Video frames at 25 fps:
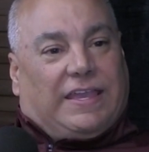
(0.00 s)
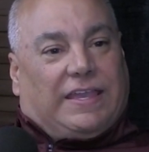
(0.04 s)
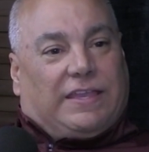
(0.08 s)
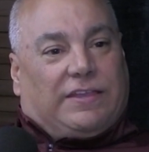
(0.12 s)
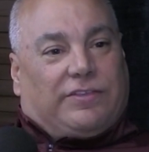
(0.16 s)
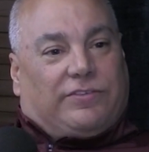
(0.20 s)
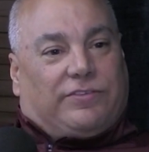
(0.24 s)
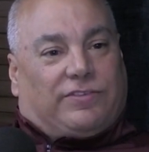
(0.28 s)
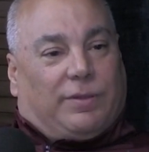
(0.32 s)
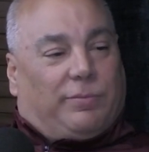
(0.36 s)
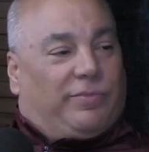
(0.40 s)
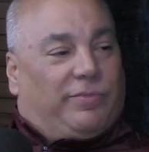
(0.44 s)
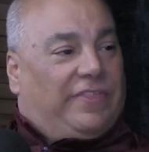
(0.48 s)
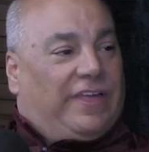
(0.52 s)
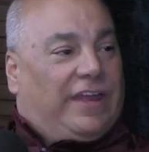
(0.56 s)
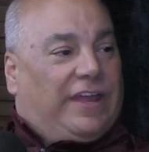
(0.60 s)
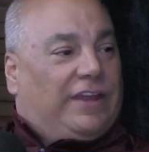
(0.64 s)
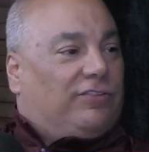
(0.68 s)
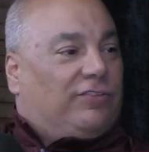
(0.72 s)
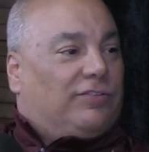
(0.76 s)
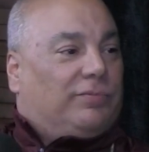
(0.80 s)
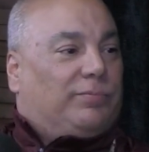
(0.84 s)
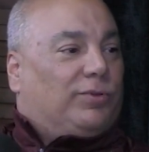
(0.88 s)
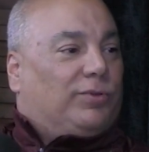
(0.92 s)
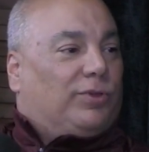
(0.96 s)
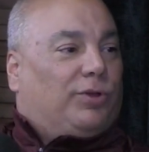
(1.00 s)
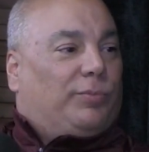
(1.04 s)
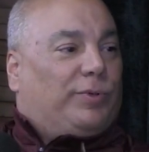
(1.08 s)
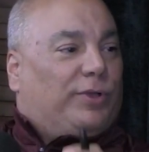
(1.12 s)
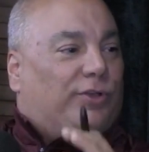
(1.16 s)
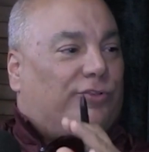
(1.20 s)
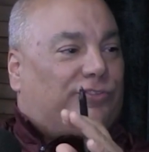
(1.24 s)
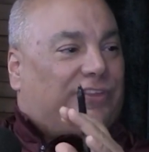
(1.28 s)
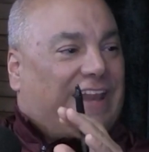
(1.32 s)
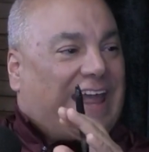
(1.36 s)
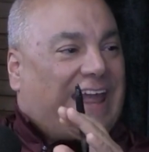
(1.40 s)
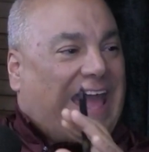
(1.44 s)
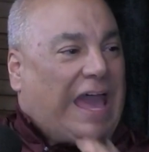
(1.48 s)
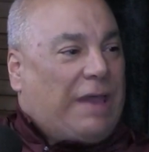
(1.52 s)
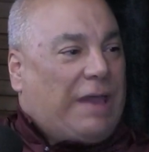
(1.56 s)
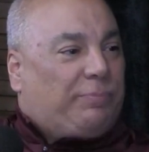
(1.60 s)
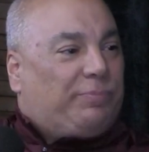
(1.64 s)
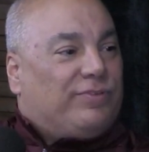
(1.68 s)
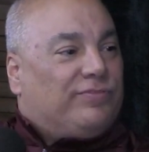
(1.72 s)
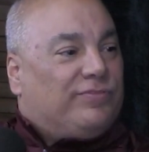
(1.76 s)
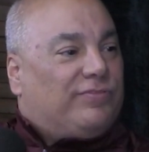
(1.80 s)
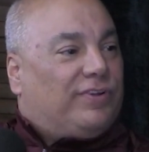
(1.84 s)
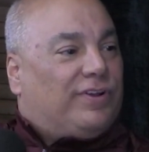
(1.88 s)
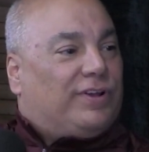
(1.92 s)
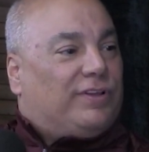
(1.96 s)
some of that is a blur because it
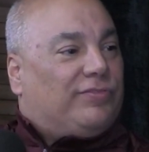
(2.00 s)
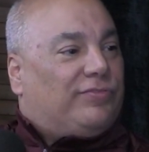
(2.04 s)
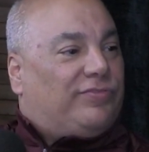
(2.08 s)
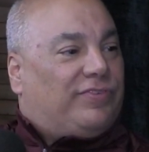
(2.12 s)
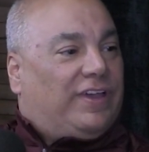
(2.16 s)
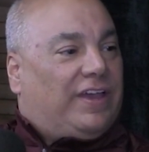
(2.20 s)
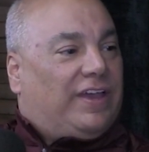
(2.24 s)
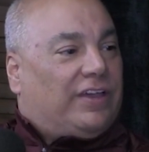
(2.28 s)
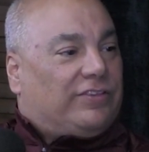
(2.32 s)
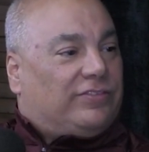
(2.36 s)
happened very fast.